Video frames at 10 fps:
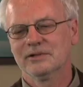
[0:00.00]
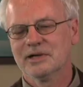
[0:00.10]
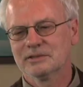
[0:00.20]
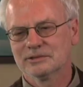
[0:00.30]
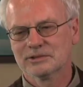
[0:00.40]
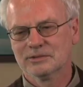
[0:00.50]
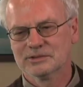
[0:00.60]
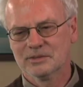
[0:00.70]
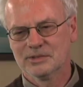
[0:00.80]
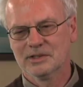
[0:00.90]
You know, I can show
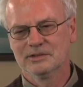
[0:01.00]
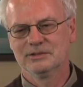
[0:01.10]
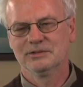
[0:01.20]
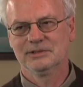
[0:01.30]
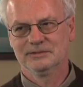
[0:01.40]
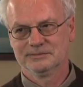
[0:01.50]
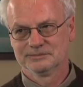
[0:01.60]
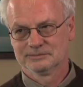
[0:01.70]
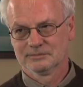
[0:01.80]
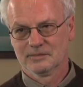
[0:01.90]
someone how to do it,
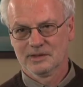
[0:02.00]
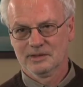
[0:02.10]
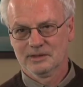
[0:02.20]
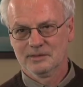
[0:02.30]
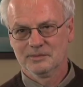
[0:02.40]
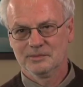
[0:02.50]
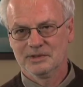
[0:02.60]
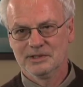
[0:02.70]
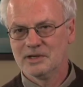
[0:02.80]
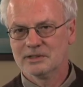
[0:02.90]

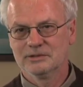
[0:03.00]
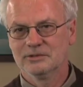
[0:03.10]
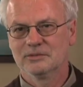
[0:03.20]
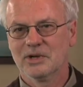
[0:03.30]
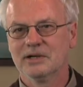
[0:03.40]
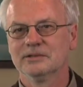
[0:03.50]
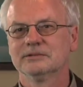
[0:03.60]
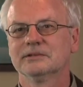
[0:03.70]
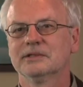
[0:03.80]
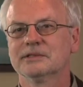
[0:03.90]
but they're not going to do it
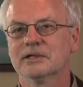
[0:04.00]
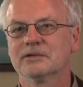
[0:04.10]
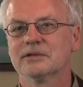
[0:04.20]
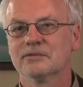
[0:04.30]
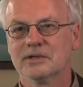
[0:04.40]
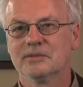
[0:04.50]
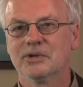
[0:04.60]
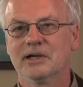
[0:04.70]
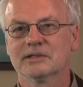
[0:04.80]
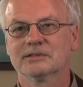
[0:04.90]
well until they've really
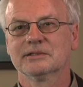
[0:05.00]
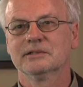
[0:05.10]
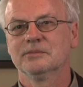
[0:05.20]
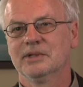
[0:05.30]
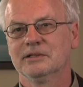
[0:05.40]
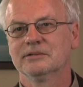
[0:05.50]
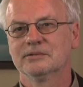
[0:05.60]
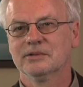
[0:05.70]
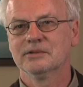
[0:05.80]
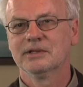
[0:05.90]
practiced it and made it
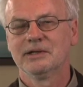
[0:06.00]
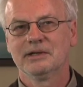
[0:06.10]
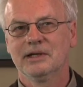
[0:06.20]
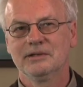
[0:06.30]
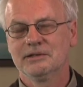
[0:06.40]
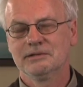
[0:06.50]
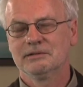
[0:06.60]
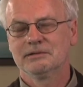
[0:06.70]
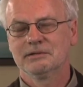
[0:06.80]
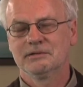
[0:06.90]
their own. And
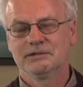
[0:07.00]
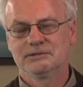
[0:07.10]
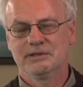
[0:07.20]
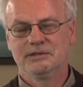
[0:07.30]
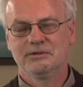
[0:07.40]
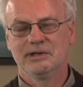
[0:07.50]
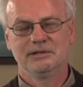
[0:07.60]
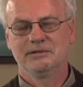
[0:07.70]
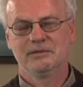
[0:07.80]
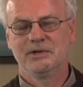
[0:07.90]
then it's their
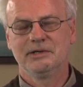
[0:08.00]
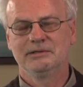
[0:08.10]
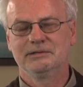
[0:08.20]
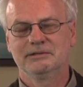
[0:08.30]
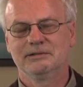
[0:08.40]
credit, not mine.